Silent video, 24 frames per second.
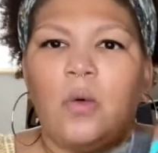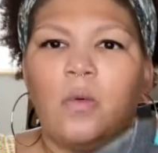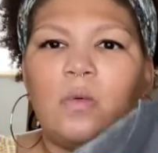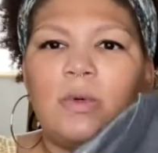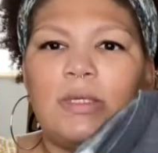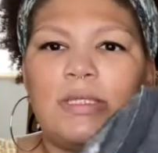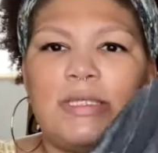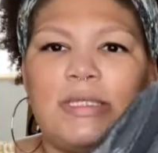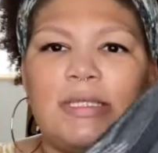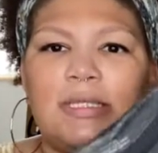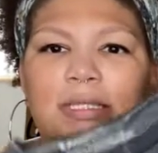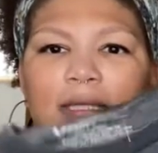
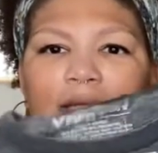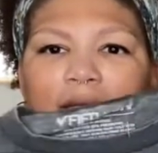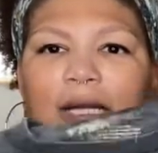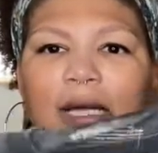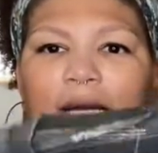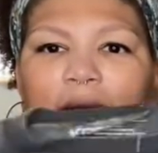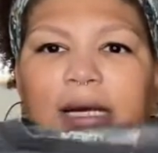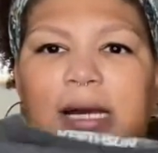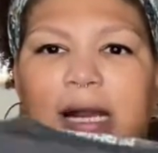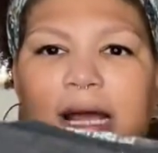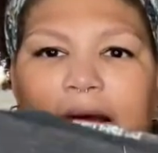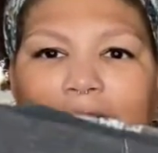was this
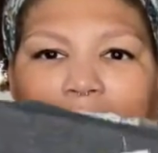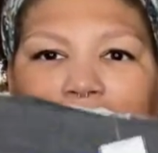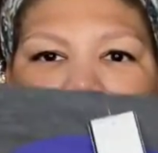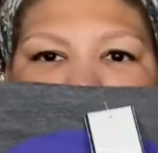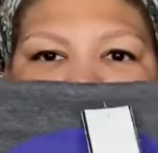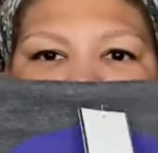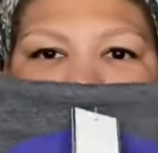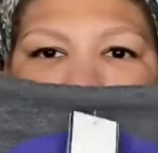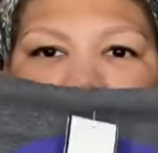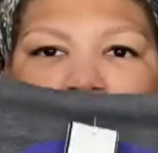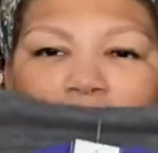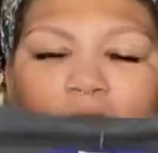
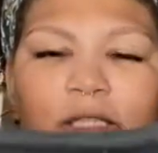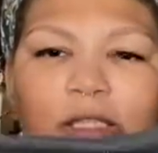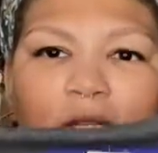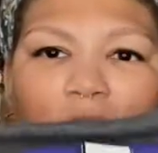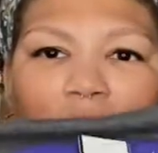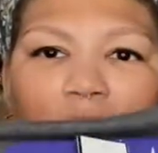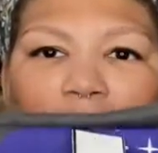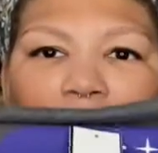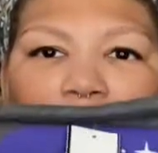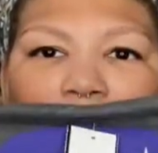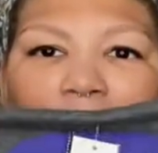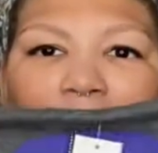NASA
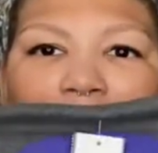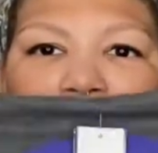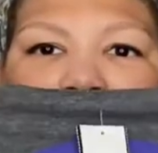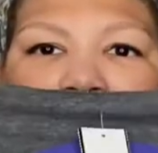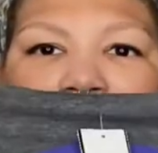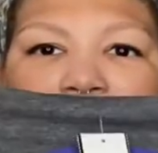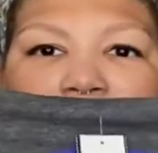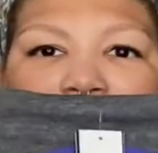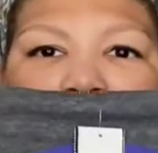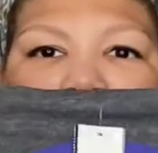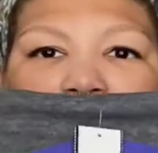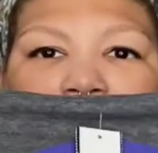t-shirt, and I
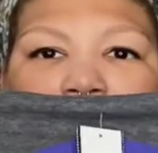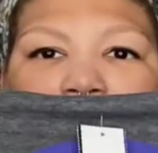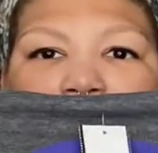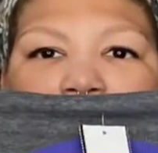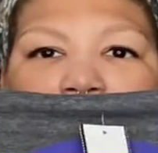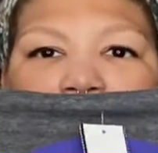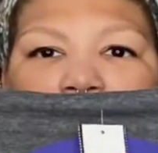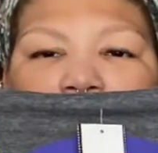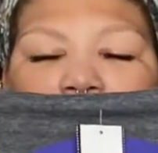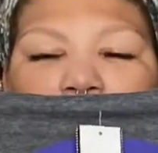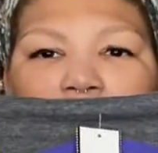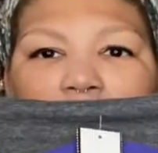
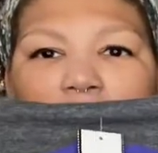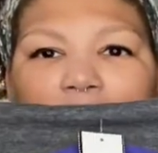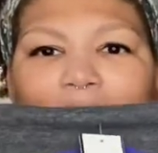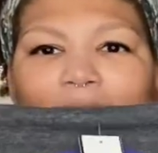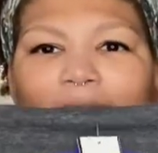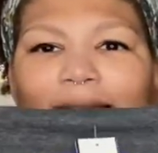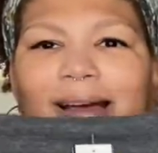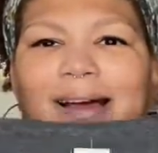love this.